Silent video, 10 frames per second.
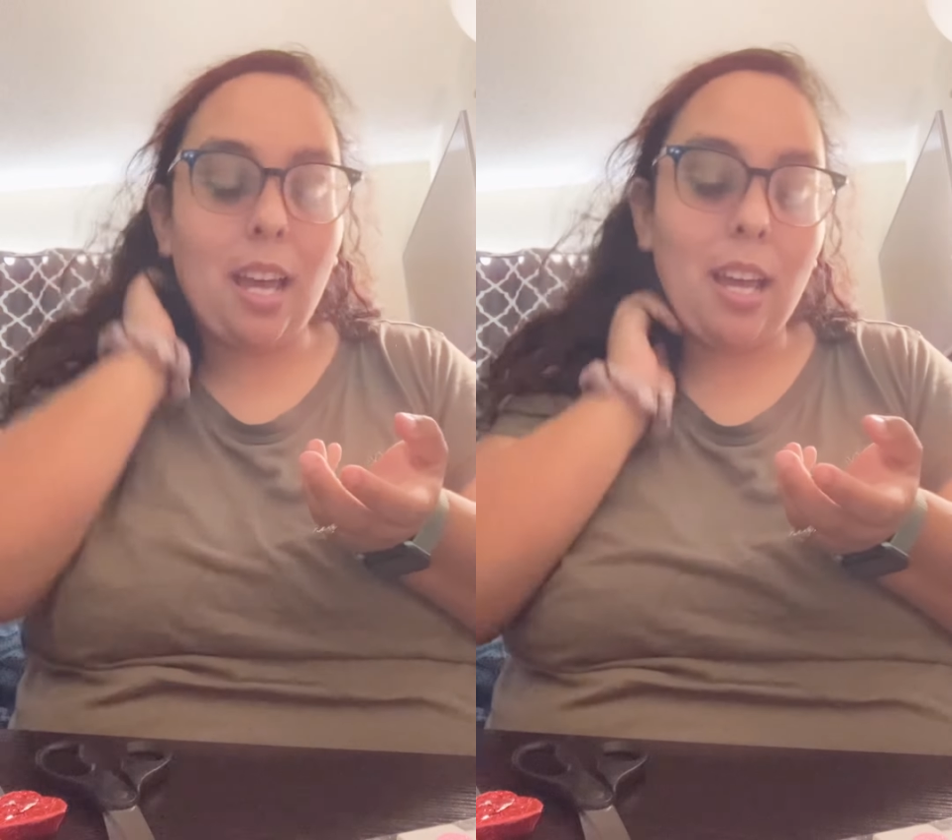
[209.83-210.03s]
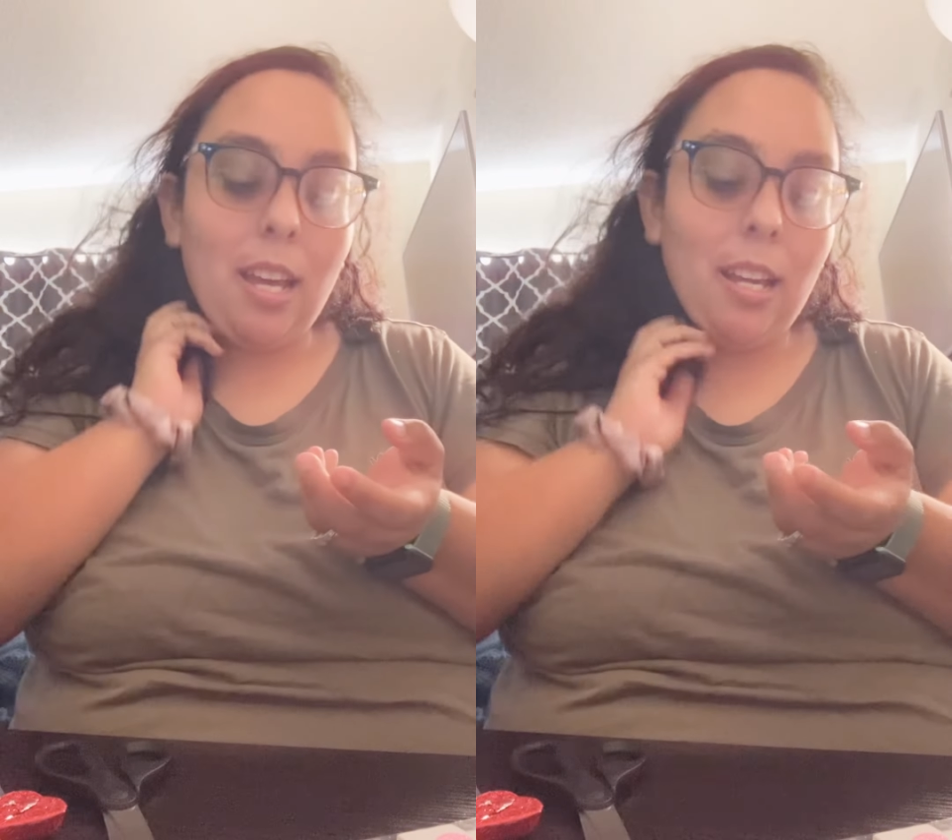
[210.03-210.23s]

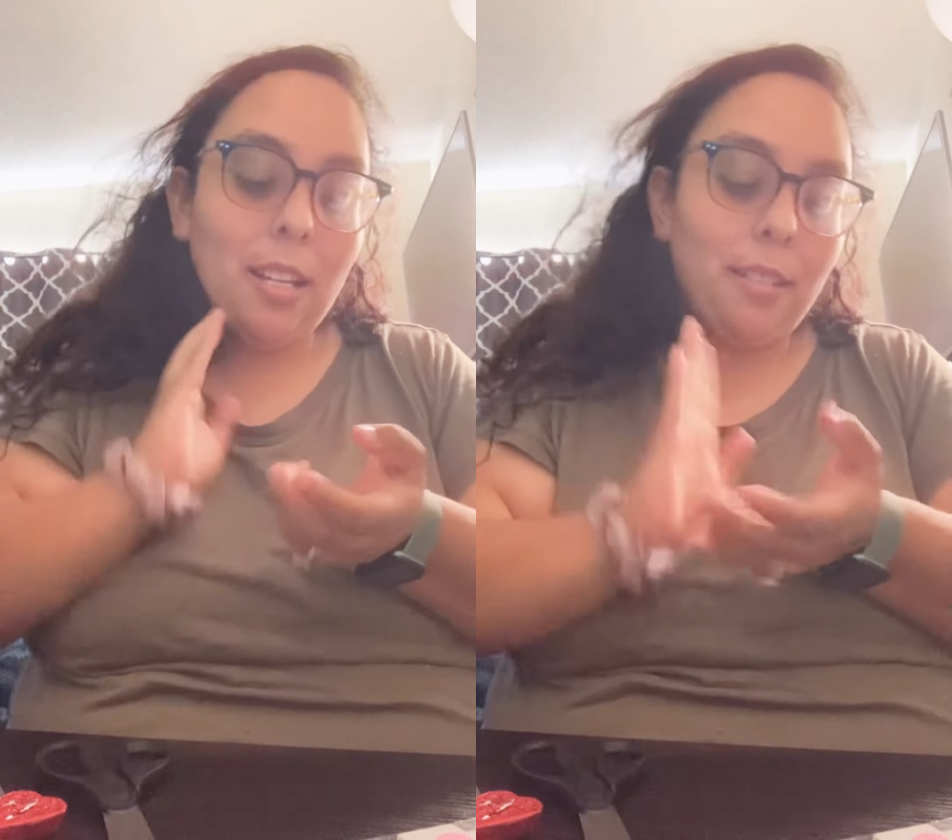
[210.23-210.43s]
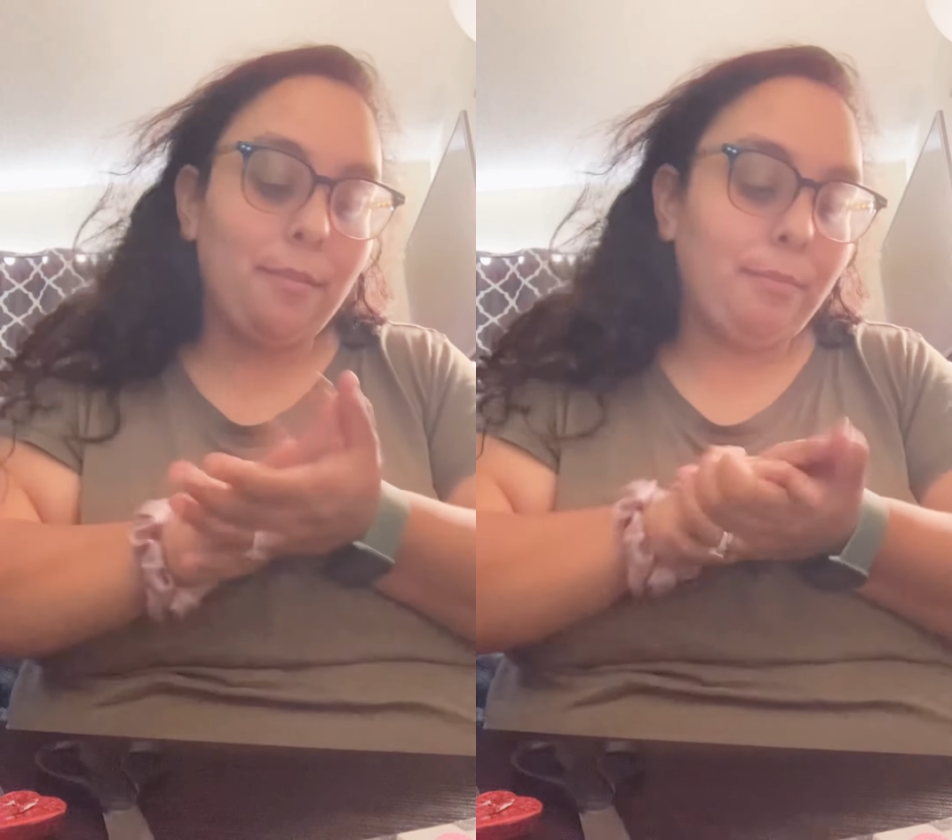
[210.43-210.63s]

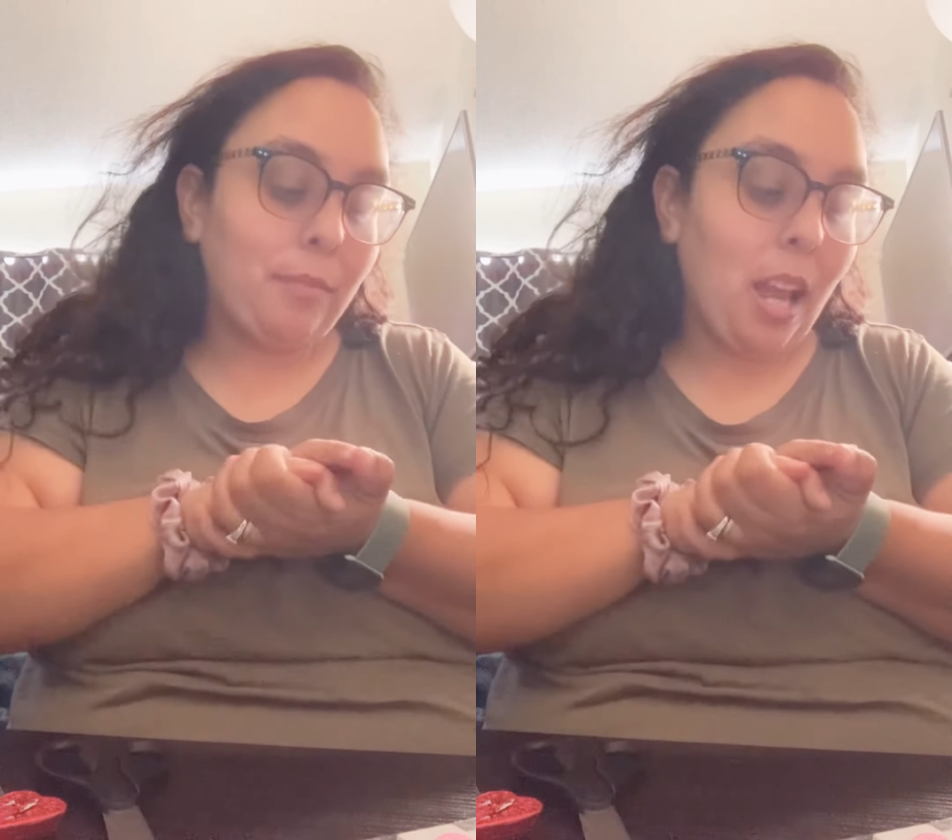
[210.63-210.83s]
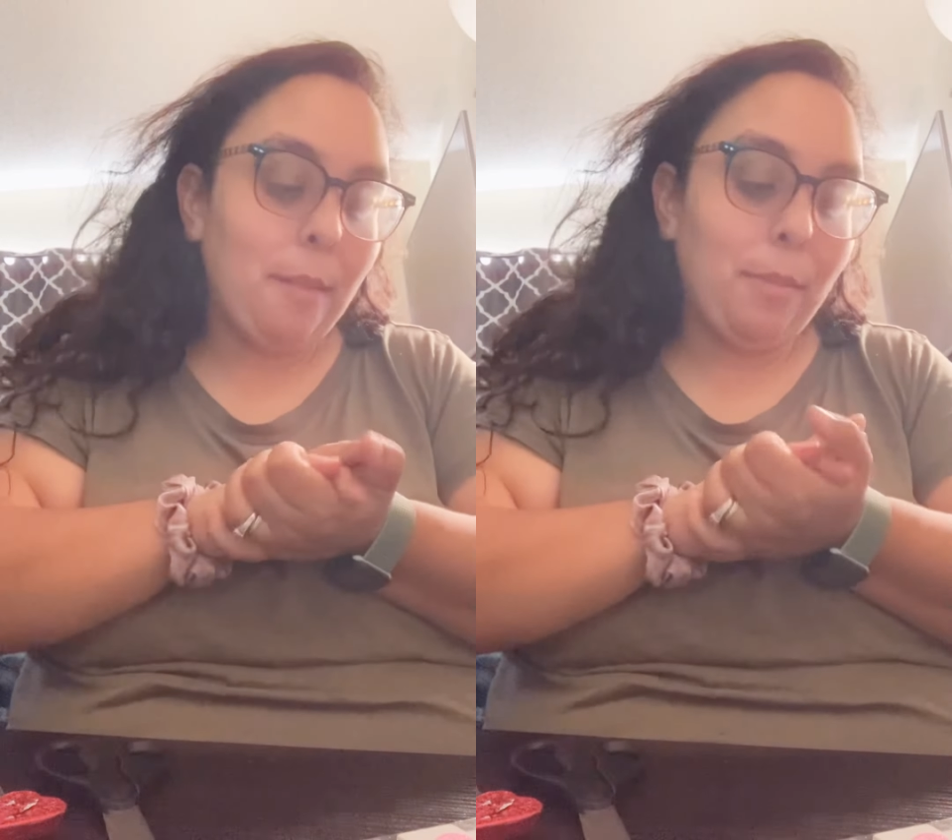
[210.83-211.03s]

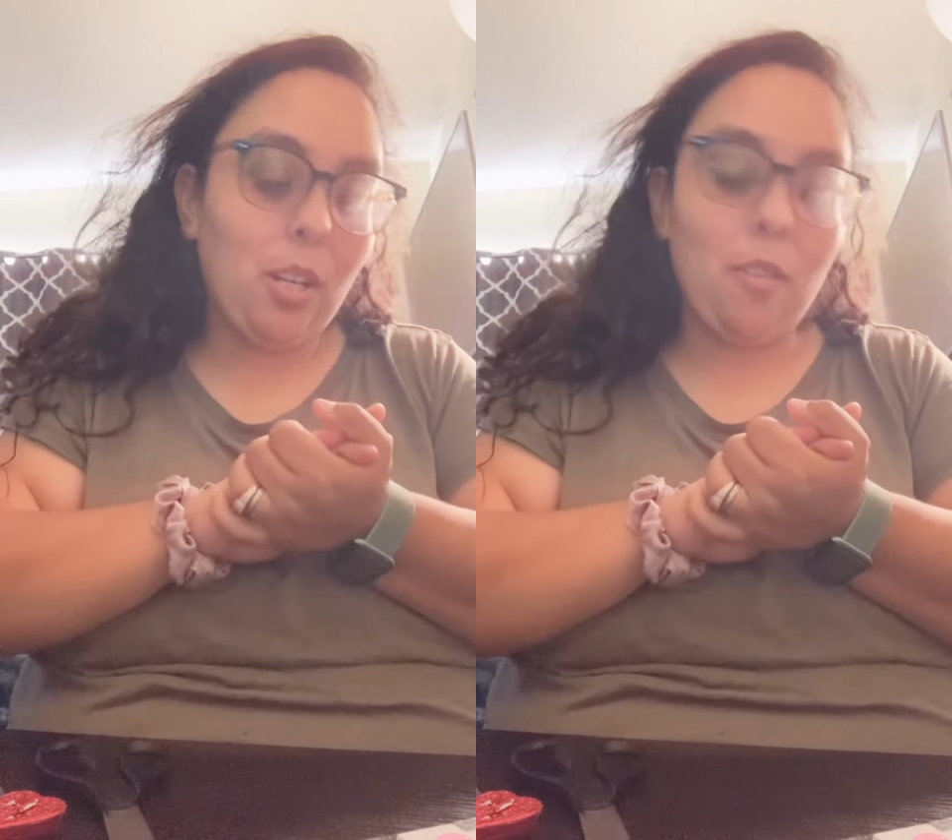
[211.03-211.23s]
I've been